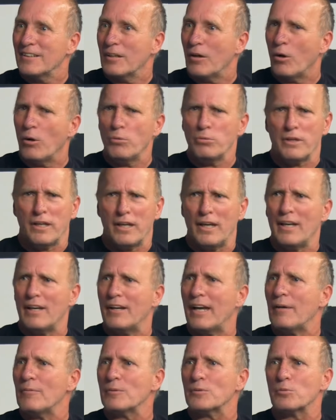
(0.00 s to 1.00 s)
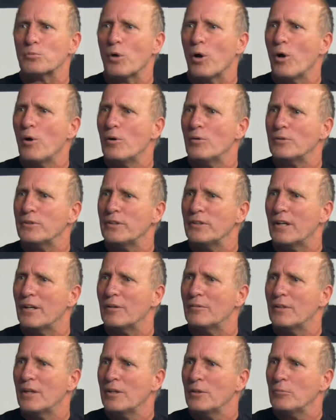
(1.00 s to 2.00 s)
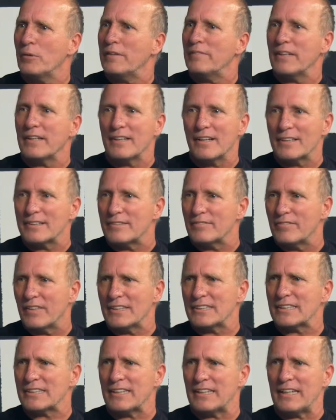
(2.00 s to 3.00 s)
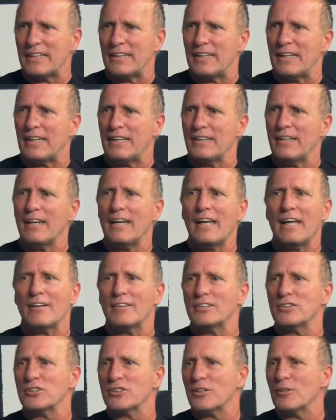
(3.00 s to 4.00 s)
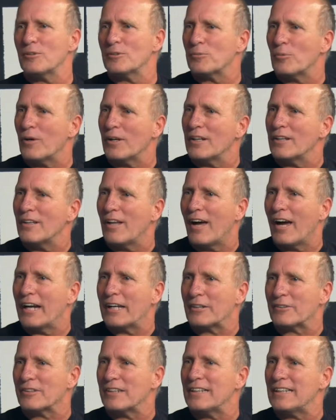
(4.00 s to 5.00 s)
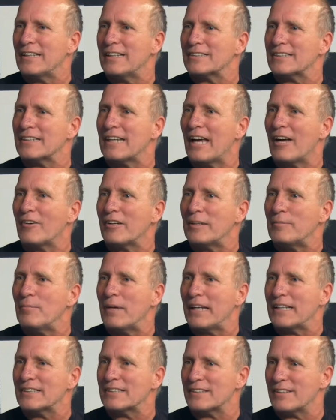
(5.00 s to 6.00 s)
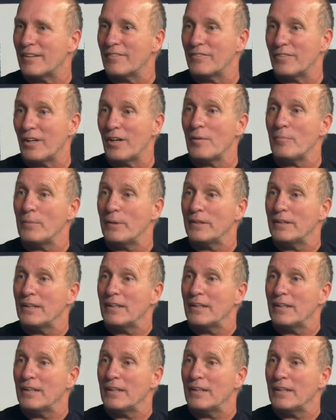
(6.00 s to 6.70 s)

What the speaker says: Oh, yeah, that was wrong. You know, we haven't even got to investigate yet. Yeah, it shows what a liar he is and how he makes stuff up.